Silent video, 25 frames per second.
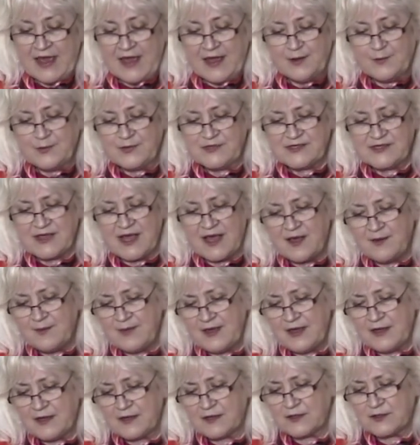It was
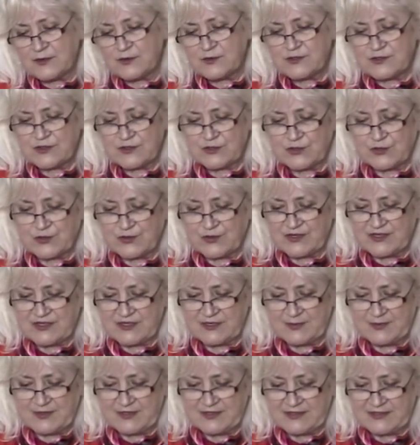coming close to
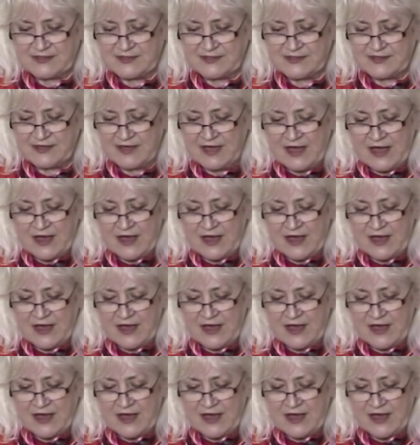Christmas.